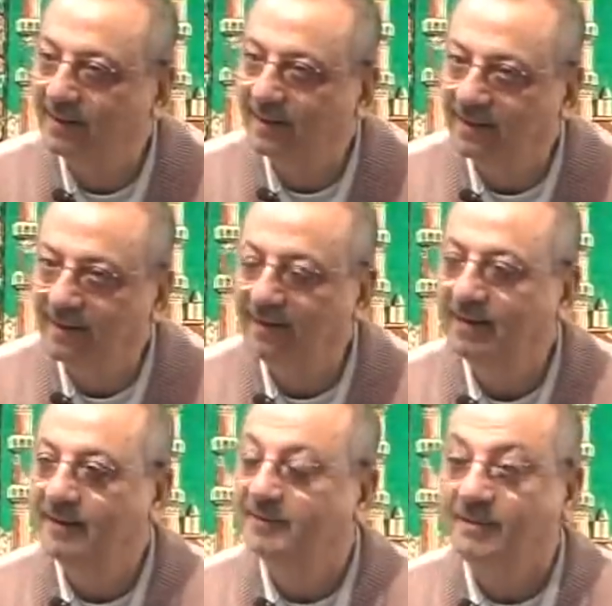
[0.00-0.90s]
Huh?
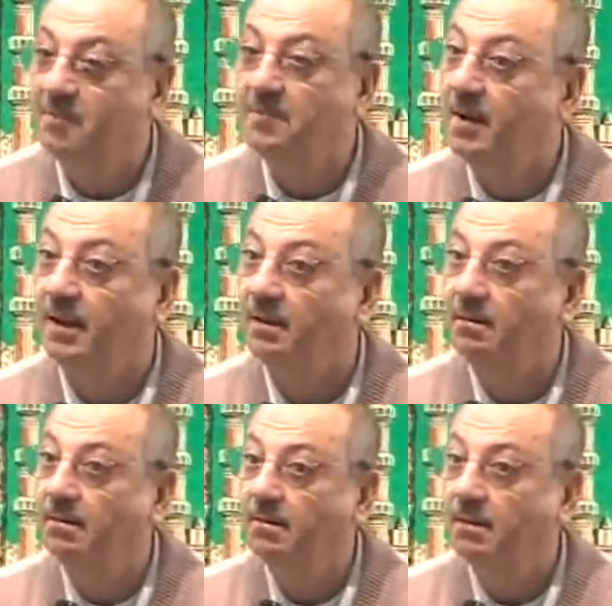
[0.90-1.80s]
Dhamma.
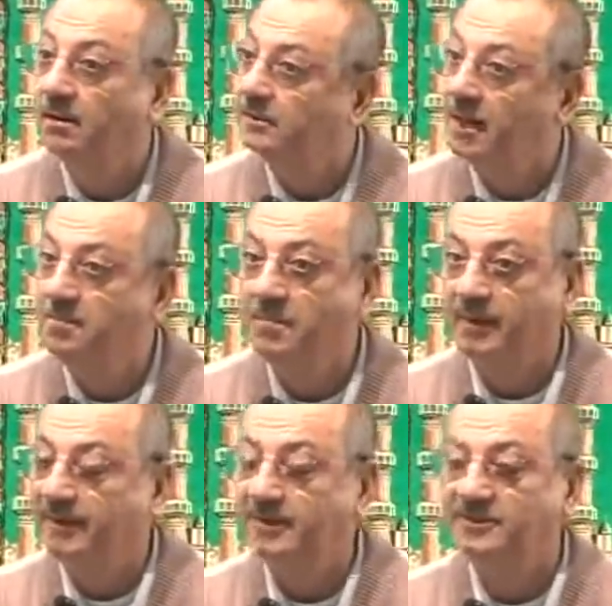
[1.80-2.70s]
Dhamma,
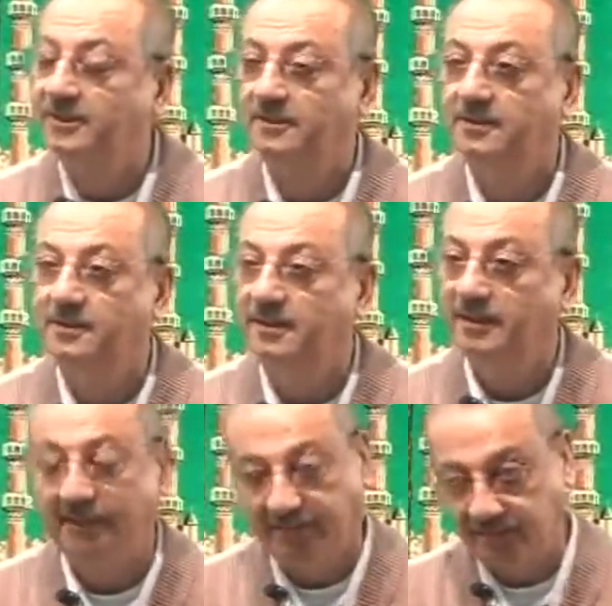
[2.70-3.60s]
that's it.
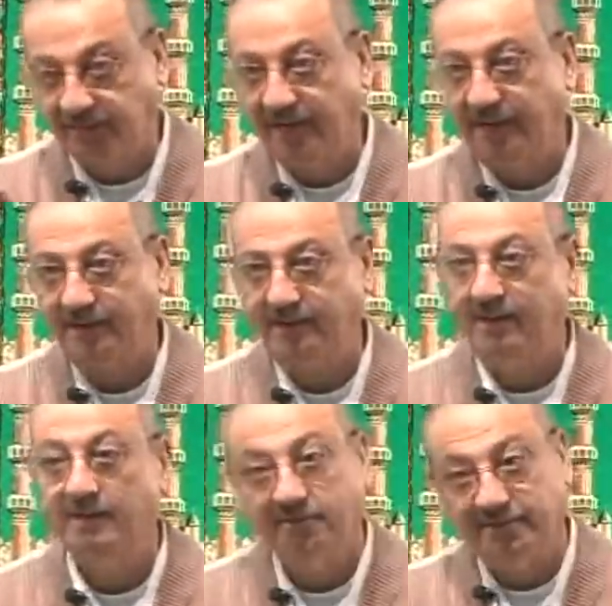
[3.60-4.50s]
It is there.
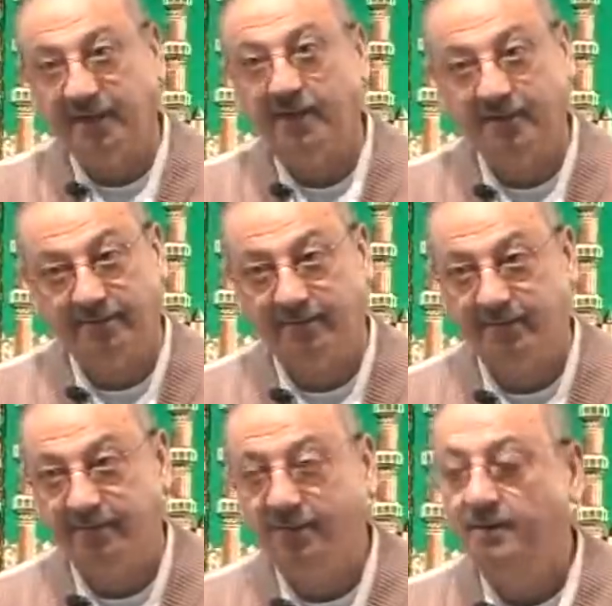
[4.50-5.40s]
Zahir.
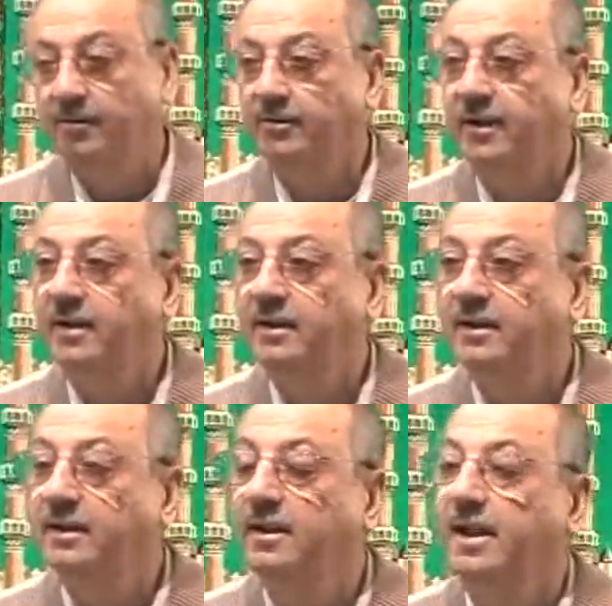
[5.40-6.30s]
Okay?
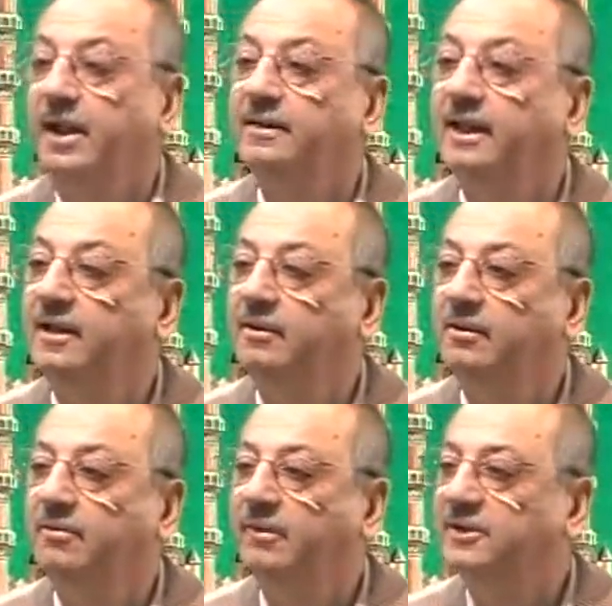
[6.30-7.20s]
And then,
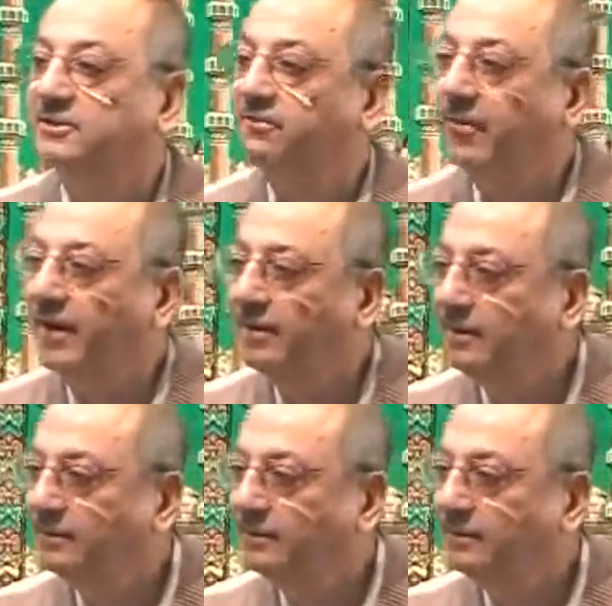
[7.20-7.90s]
where is the fire?